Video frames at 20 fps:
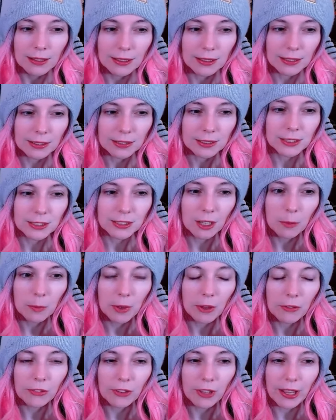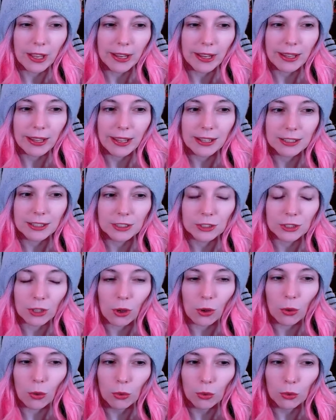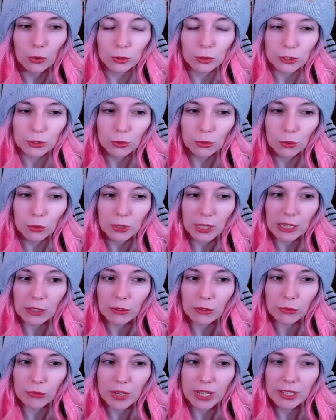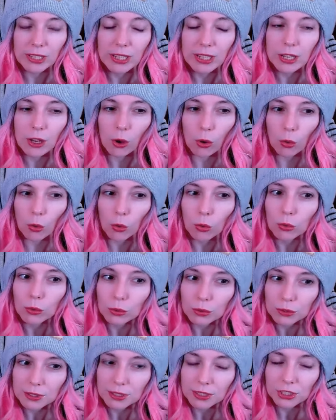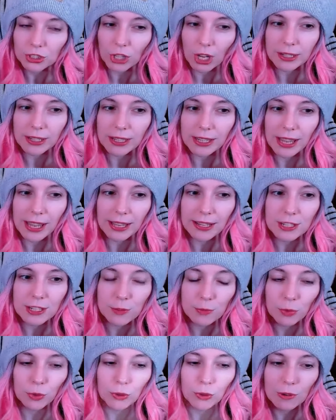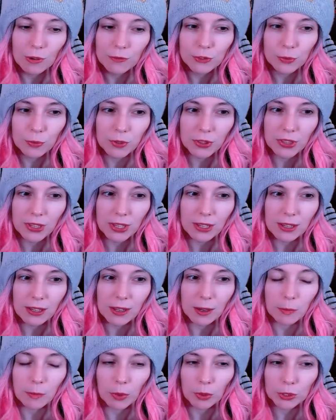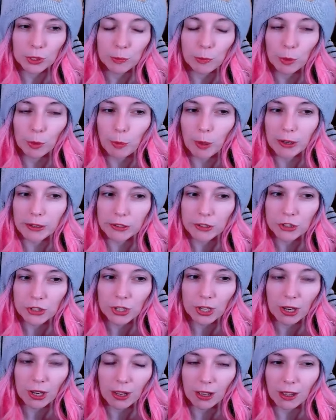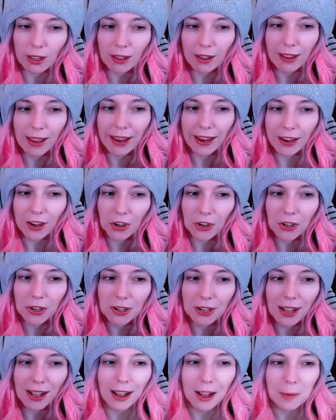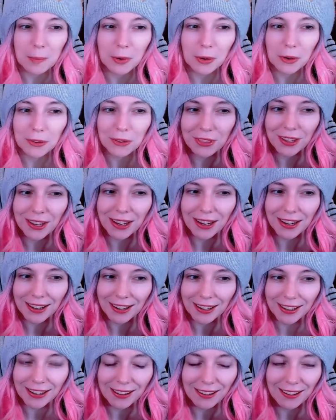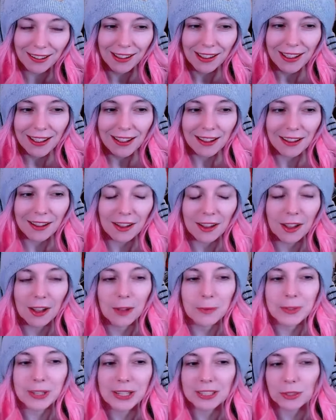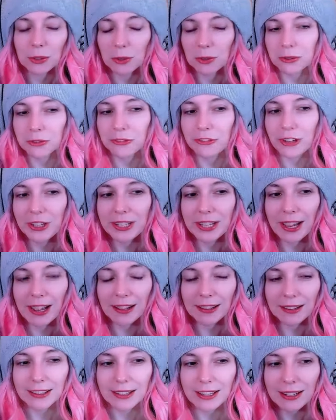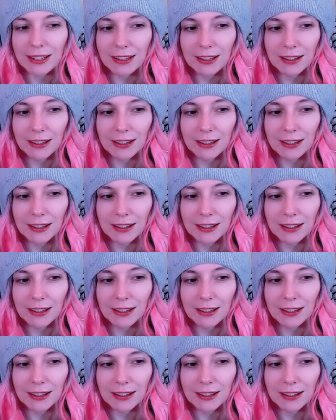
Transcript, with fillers: some of like his old school, like really old Johnny Cage moves with the multiple punch uh, air combo thing. Um, his old fatality,